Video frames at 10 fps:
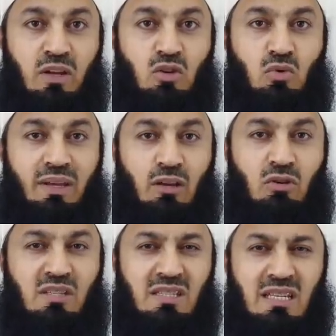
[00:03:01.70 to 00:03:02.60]
when you
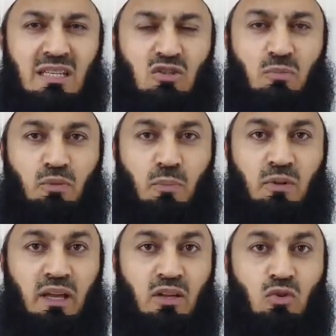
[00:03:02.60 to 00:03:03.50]
cannot see so
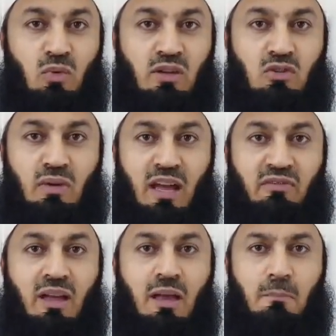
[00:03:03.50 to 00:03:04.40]
properly and you want to
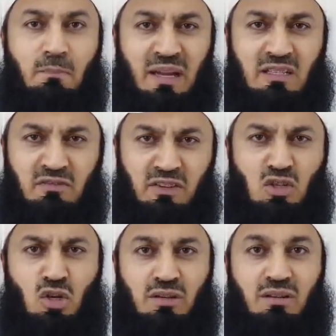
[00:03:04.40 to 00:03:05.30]
have better
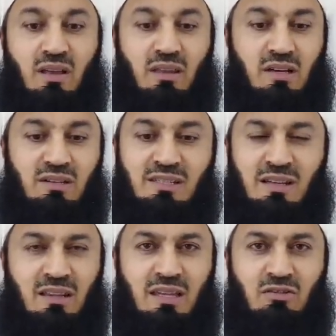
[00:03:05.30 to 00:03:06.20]
vision. There is
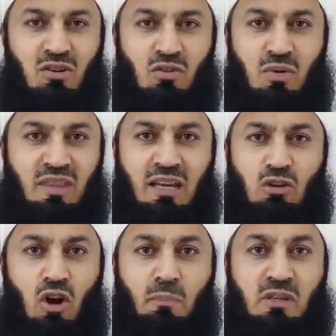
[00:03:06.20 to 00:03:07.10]
nothing wrong with that
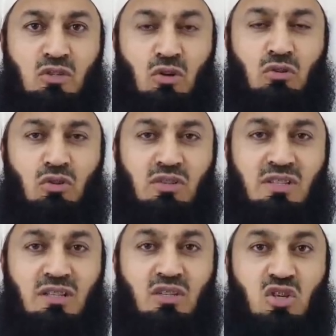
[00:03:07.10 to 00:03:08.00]
op. It's not
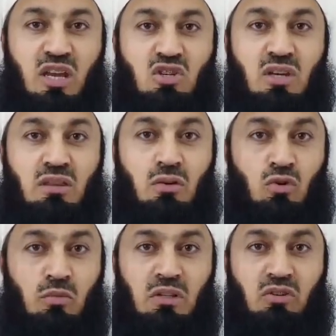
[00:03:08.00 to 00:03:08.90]
considered changing the
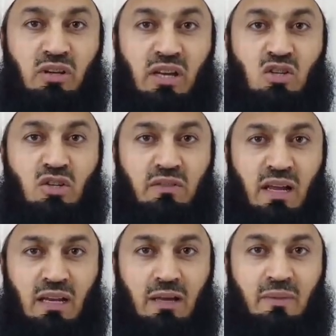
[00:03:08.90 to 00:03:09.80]
normal creation of
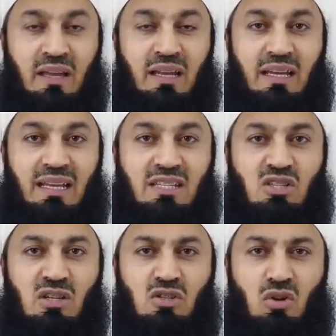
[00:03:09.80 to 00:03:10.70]
Allah. It's
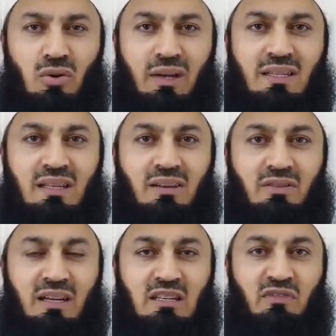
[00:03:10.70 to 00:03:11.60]
just correcting
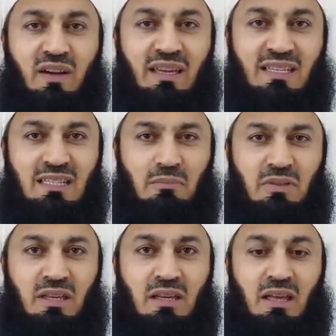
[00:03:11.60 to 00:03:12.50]
and rectifying
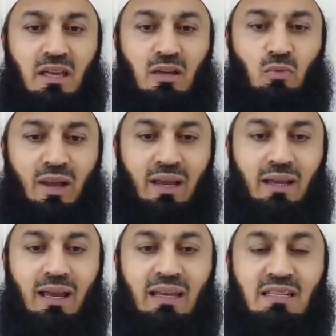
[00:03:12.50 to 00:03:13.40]
something
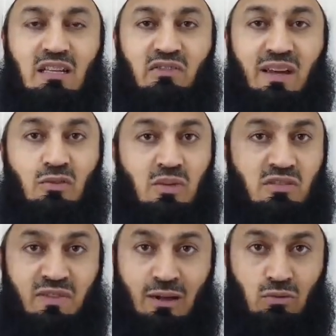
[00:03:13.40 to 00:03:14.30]
where a defect
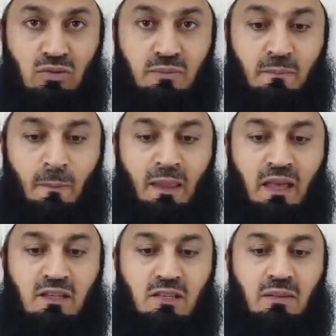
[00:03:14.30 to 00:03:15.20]
was found.
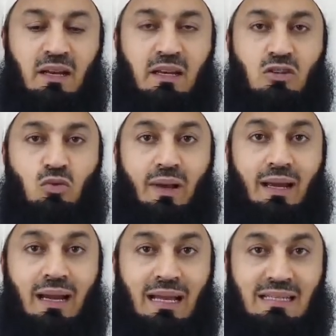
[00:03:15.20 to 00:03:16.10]
Similarly, to wear
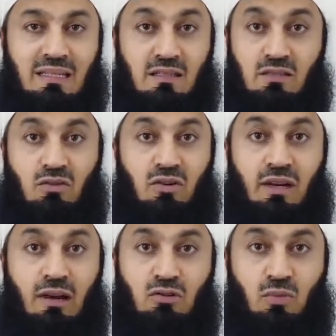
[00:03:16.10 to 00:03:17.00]
glasses, you're
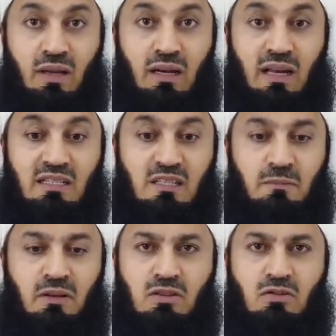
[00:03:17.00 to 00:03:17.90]
allowed to wear glasses
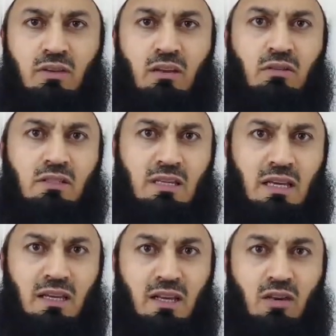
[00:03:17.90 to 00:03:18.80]
because you cannot
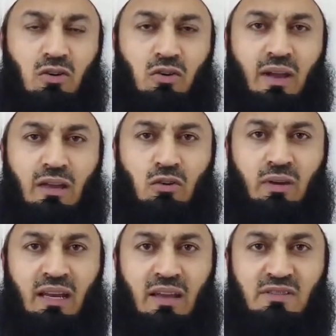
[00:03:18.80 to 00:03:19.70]
see, or you, you
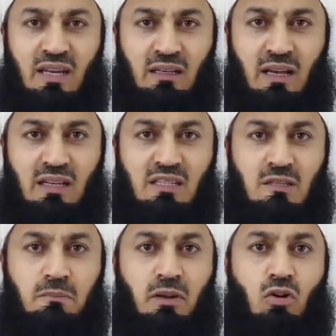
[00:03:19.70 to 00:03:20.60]
can have
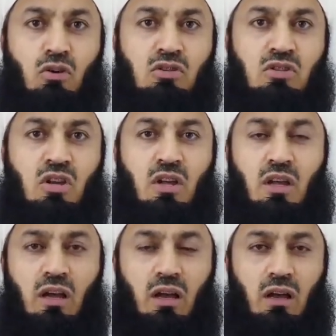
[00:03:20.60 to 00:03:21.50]
sunglasses because
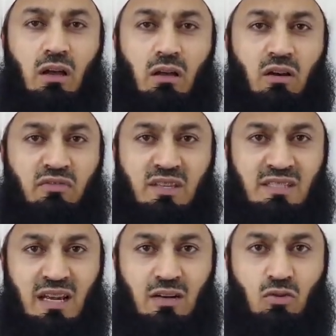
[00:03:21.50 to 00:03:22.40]
uh, of the
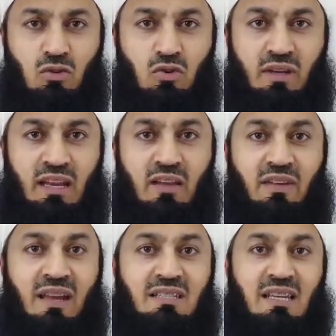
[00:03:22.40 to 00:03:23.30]
sun, or you can
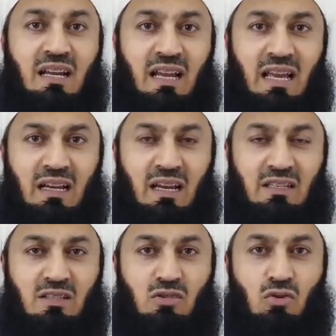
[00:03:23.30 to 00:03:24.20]
have anti glare
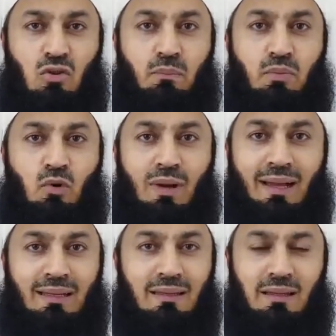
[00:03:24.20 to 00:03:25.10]
glasses or blue
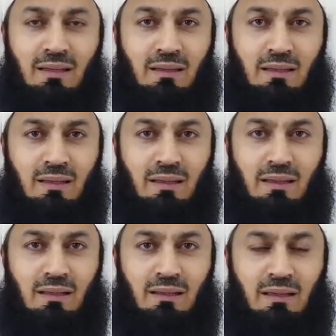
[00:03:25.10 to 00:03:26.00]
light, the,
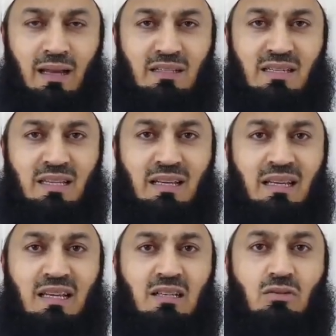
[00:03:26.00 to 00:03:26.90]
the glasses
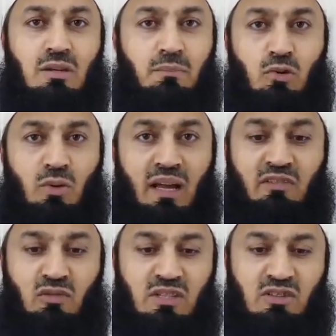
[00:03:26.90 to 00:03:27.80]
that cut out the blue
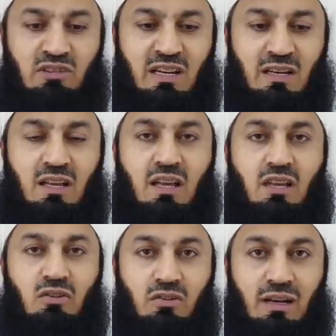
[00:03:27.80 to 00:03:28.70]
light for the screen.
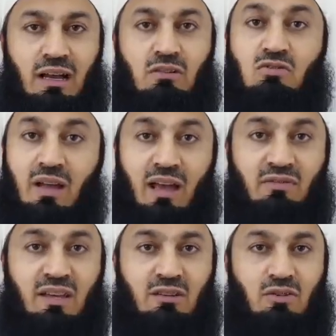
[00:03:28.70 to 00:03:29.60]
You're allowed to
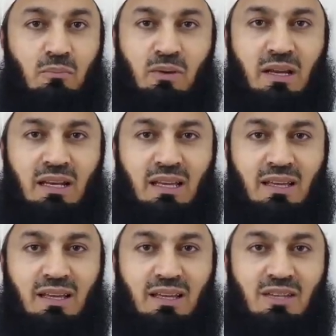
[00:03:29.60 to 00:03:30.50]
have that
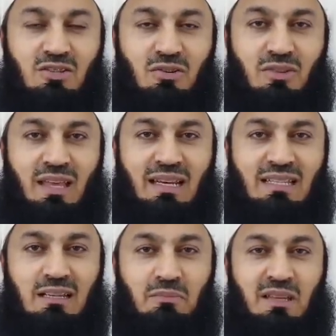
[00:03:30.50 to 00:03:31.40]
completely. So, that
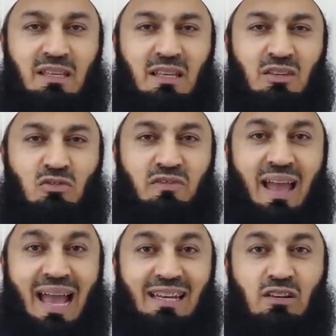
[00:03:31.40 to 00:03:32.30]
is something that you've
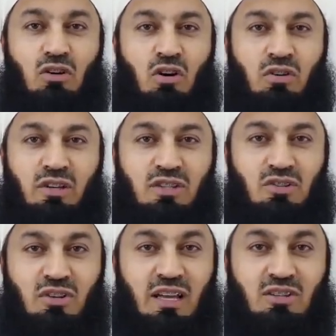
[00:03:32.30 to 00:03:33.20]
added on. It's
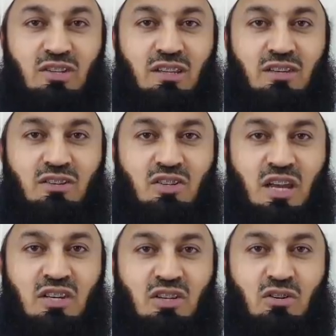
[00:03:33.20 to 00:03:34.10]
not actually the
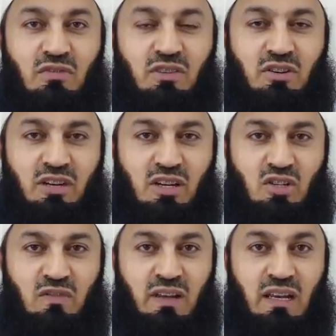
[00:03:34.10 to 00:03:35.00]
changing of the
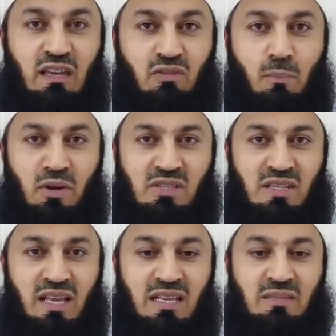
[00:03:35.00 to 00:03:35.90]
creation of Allah. If a
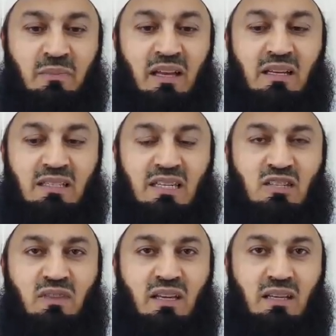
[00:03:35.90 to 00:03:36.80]
person has
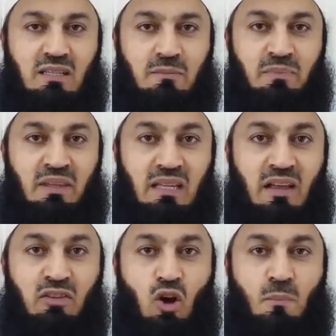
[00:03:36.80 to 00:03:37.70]
six fingers, they
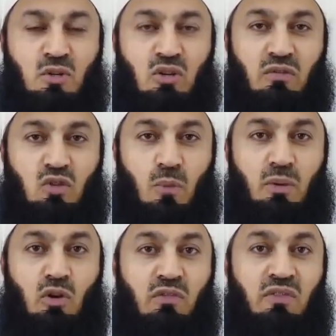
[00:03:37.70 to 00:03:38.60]
have an option of
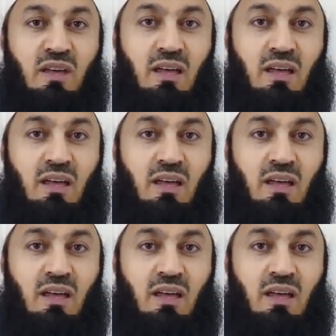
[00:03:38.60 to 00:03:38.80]
chopping off